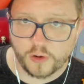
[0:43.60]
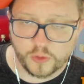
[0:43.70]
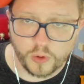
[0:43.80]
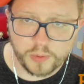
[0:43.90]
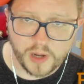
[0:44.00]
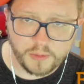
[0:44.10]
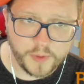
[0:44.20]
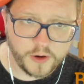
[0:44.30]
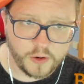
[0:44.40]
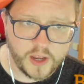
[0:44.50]
to a problem
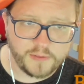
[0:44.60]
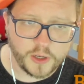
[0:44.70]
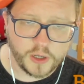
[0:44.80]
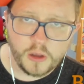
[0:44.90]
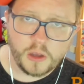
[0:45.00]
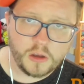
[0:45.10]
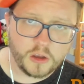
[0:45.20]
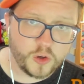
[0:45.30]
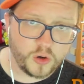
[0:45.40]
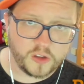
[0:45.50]
that you're having. A
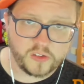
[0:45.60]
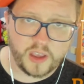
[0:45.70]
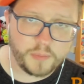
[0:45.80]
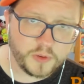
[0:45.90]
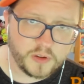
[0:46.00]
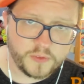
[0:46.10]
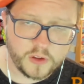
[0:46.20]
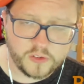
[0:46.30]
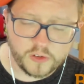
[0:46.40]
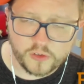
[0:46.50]
good example of
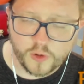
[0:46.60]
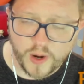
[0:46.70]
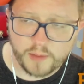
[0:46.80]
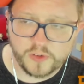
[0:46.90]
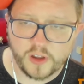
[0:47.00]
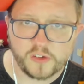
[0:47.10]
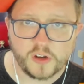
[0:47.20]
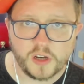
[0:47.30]
this is Cram Session.